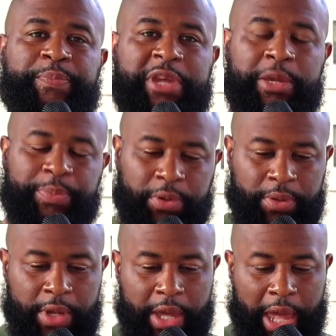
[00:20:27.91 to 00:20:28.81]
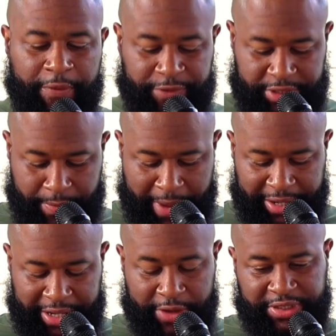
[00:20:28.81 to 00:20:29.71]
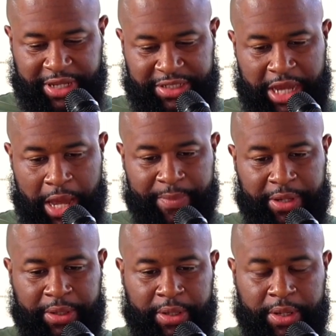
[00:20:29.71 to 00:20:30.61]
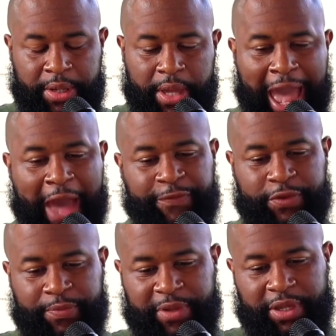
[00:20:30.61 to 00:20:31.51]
people and for somebody else that's coming after me.